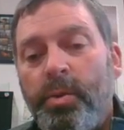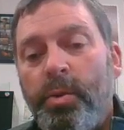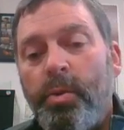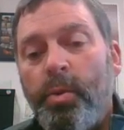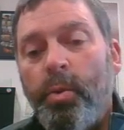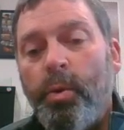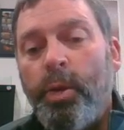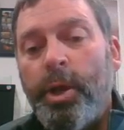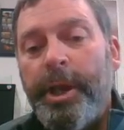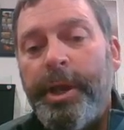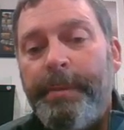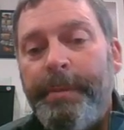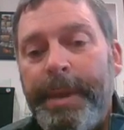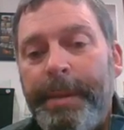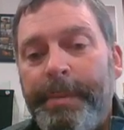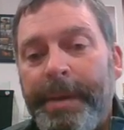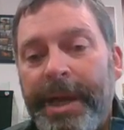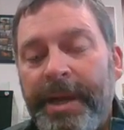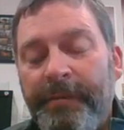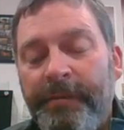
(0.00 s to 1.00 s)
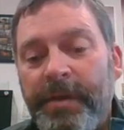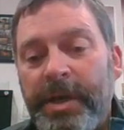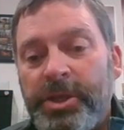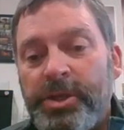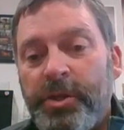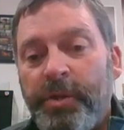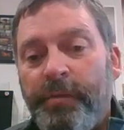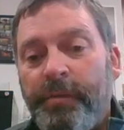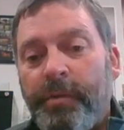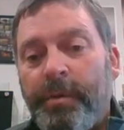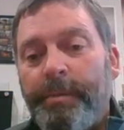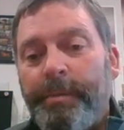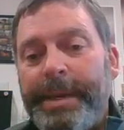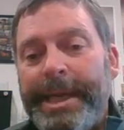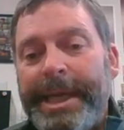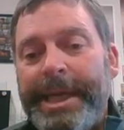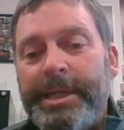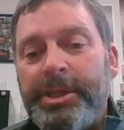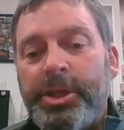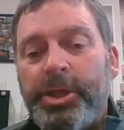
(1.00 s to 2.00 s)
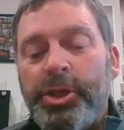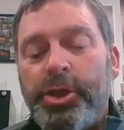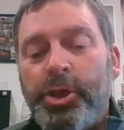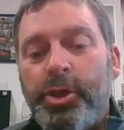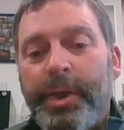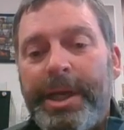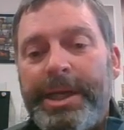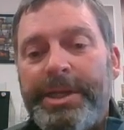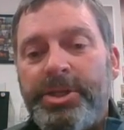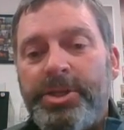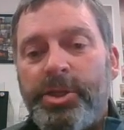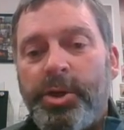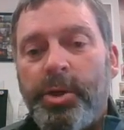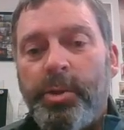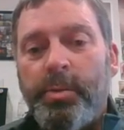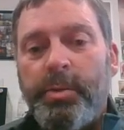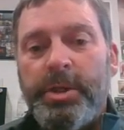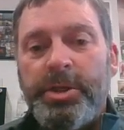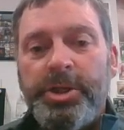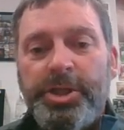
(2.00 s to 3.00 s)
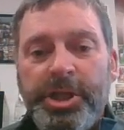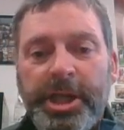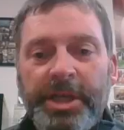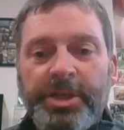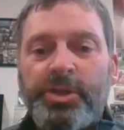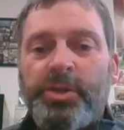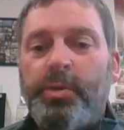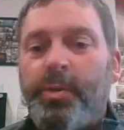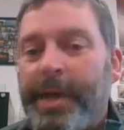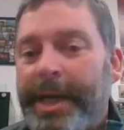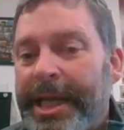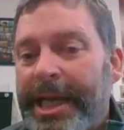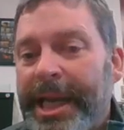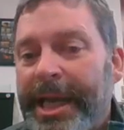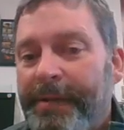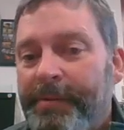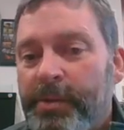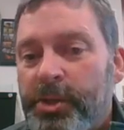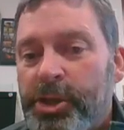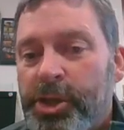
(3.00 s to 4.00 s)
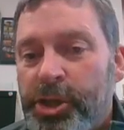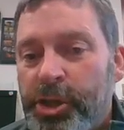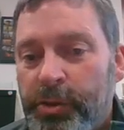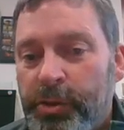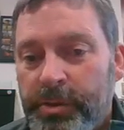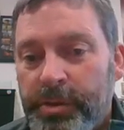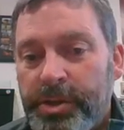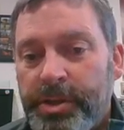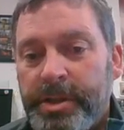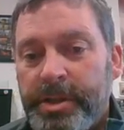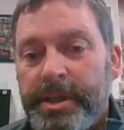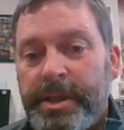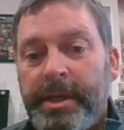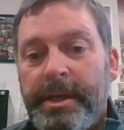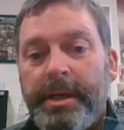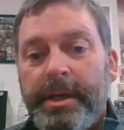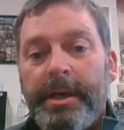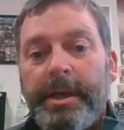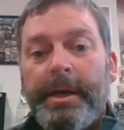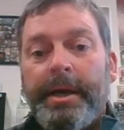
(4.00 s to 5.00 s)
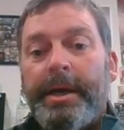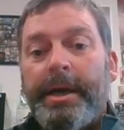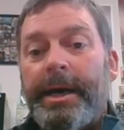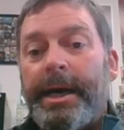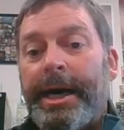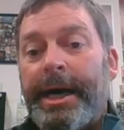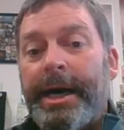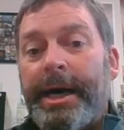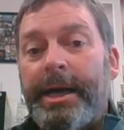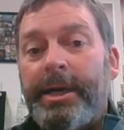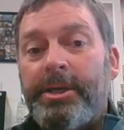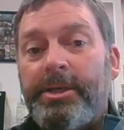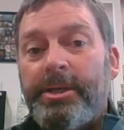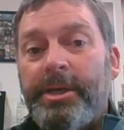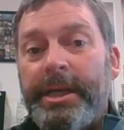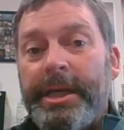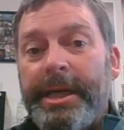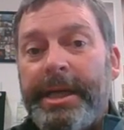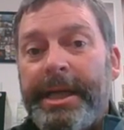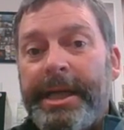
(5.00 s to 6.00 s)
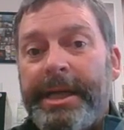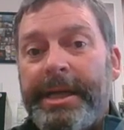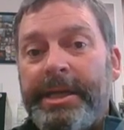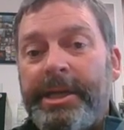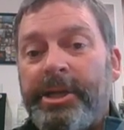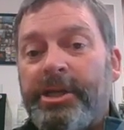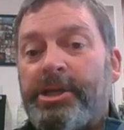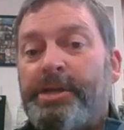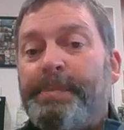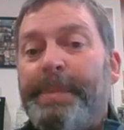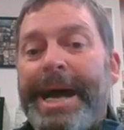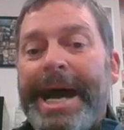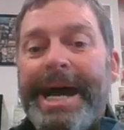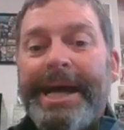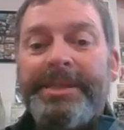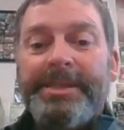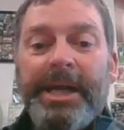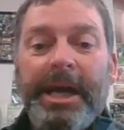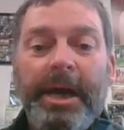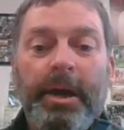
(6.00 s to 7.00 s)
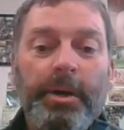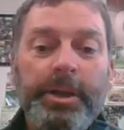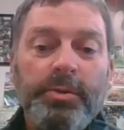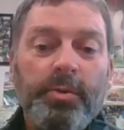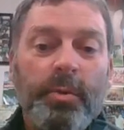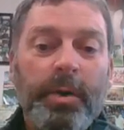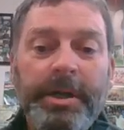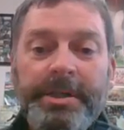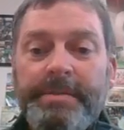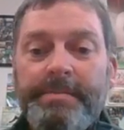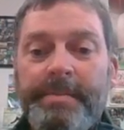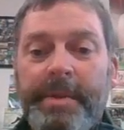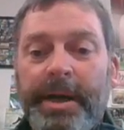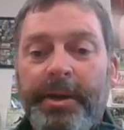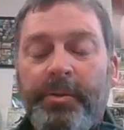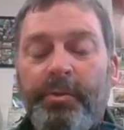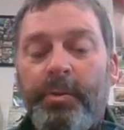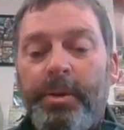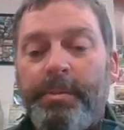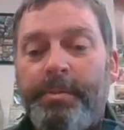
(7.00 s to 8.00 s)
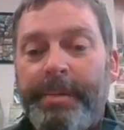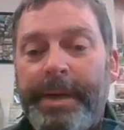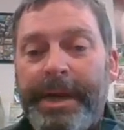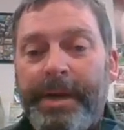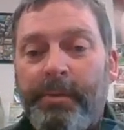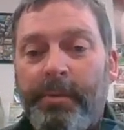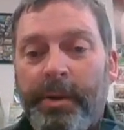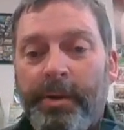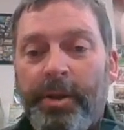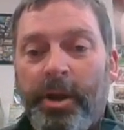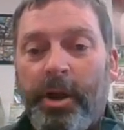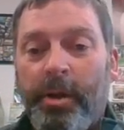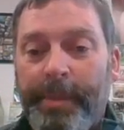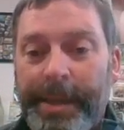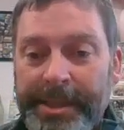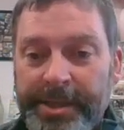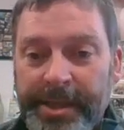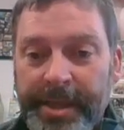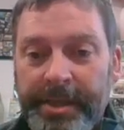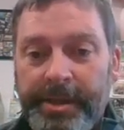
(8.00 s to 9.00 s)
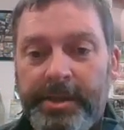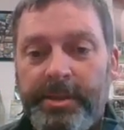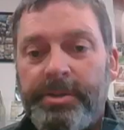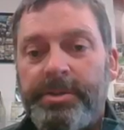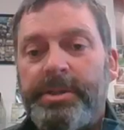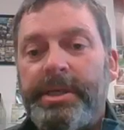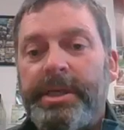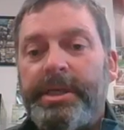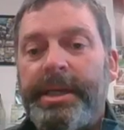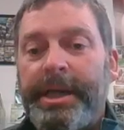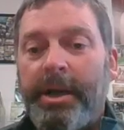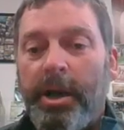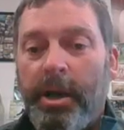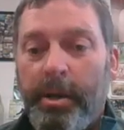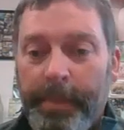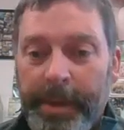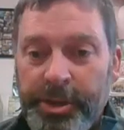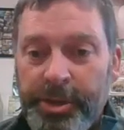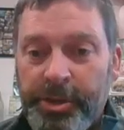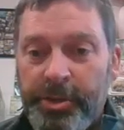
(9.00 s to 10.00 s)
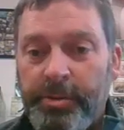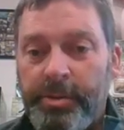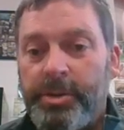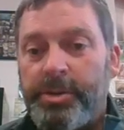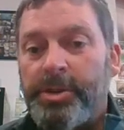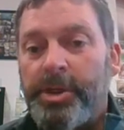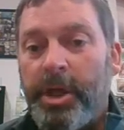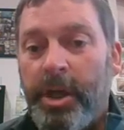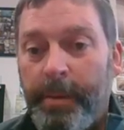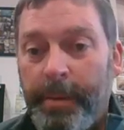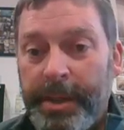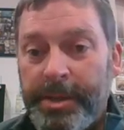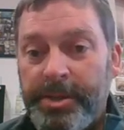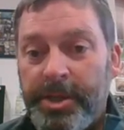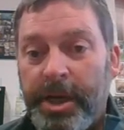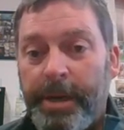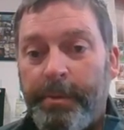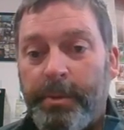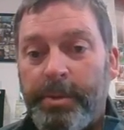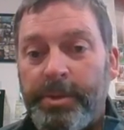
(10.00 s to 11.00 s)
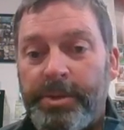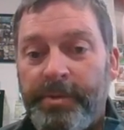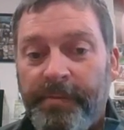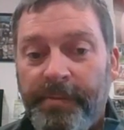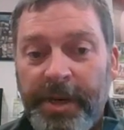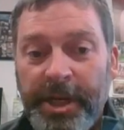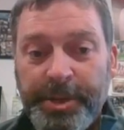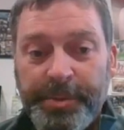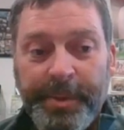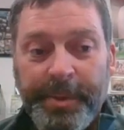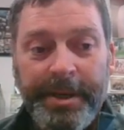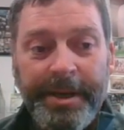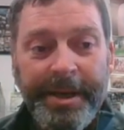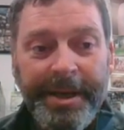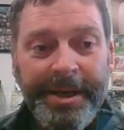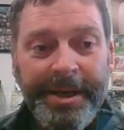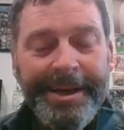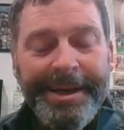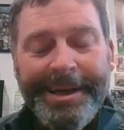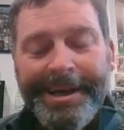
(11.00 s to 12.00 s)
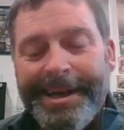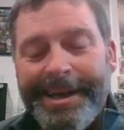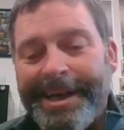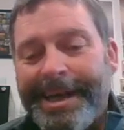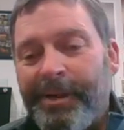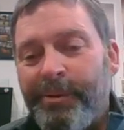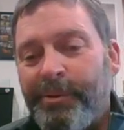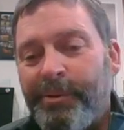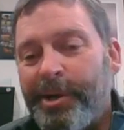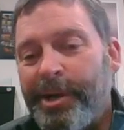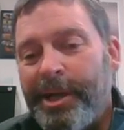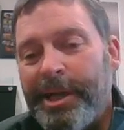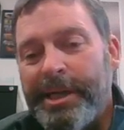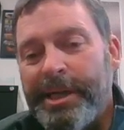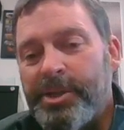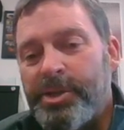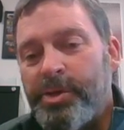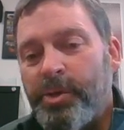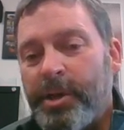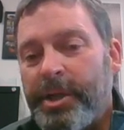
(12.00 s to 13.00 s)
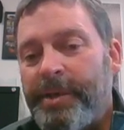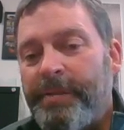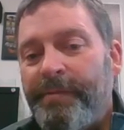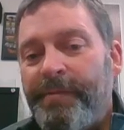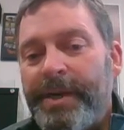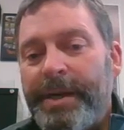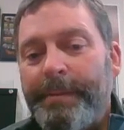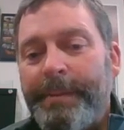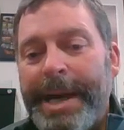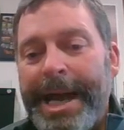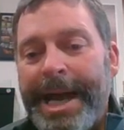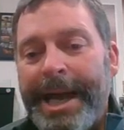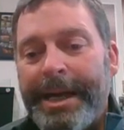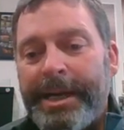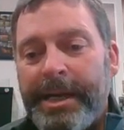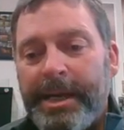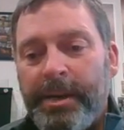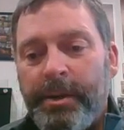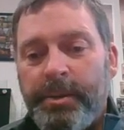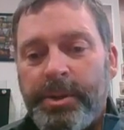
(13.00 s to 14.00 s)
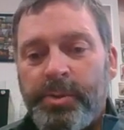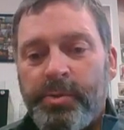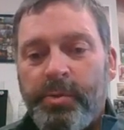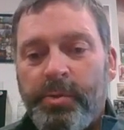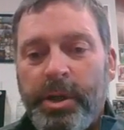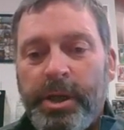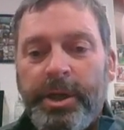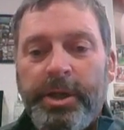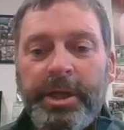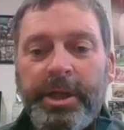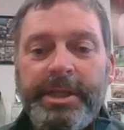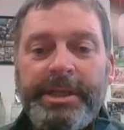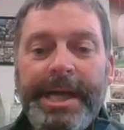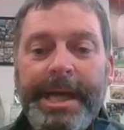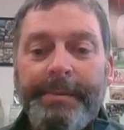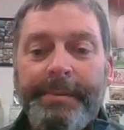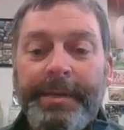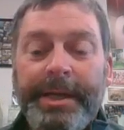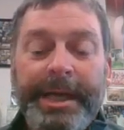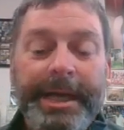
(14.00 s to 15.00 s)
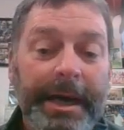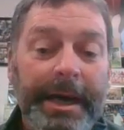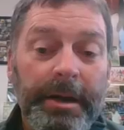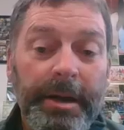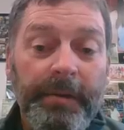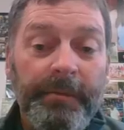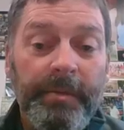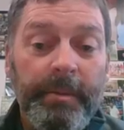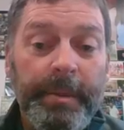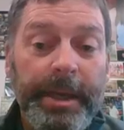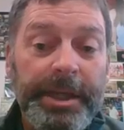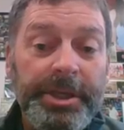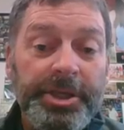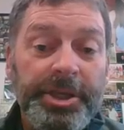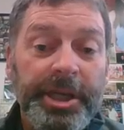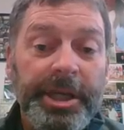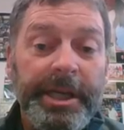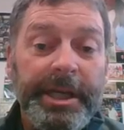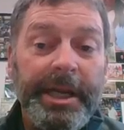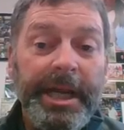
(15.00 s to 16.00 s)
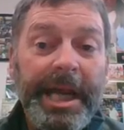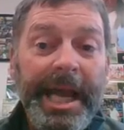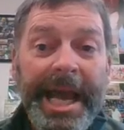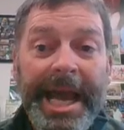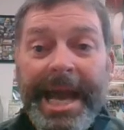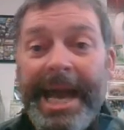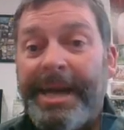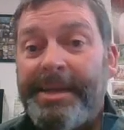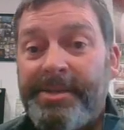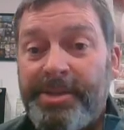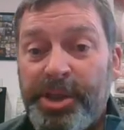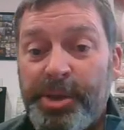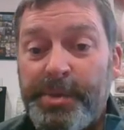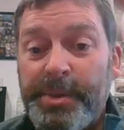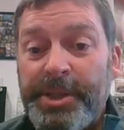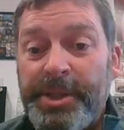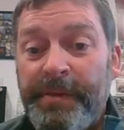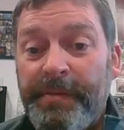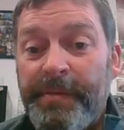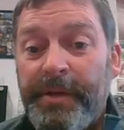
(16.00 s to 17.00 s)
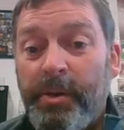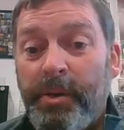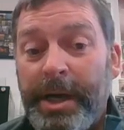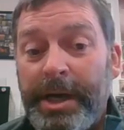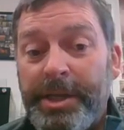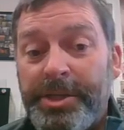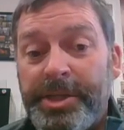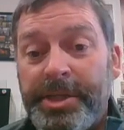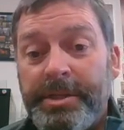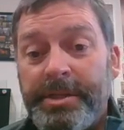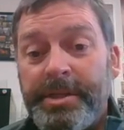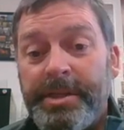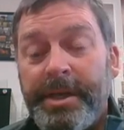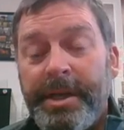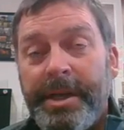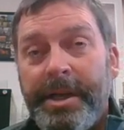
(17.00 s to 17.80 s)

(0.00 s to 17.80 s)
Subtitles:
Would it be beneficial for me to do a Zoom with just grade level students? In years past, I always once a month would meet with all my seniors and then all my juniors and all my sophomores and freshmen. And I really enjoyed the feedback. It was a really good time to get out information and answer specific questions.